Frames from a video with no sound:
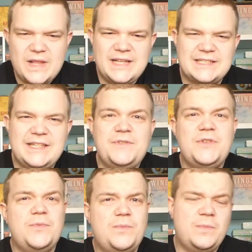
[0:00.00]
It leaves
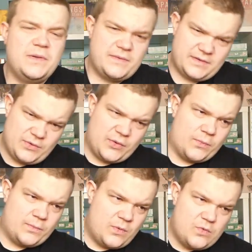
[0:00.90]
you with, you
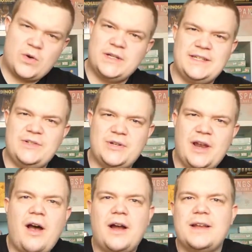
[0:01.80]
know, wanting good
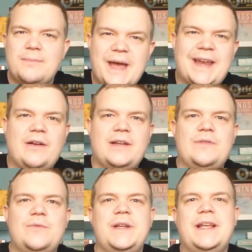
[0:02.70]
luck, and bad luck
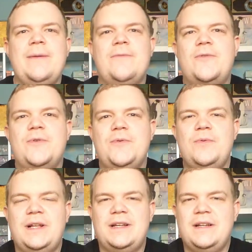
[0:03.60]
can win a game for
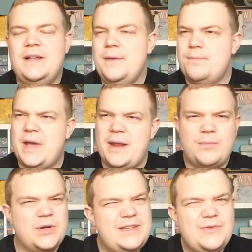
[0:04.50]
you, man.
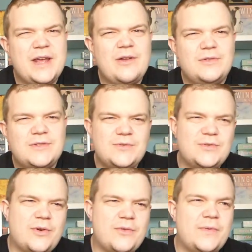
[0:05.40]
But you can also
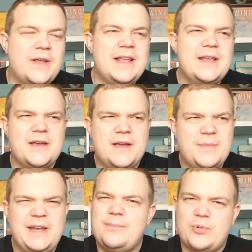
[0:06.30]
sort of
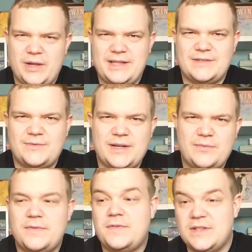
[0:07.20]
manipulate it,
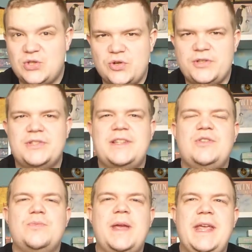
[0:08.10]
right, with the choices
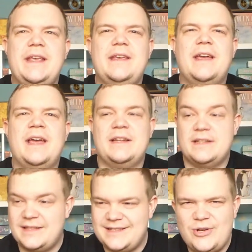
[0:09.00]
that you make and
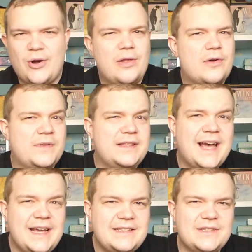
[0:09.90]
the color of the
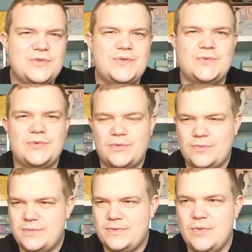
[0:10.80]
dice that you choose. You know,
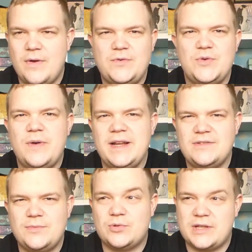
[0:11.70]
you have 2 ring
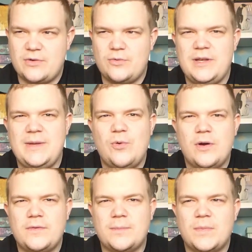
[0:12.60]
symbols. I can only keep
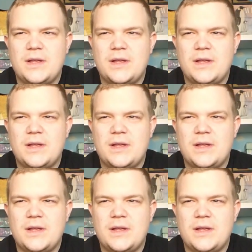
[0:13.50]
one of them.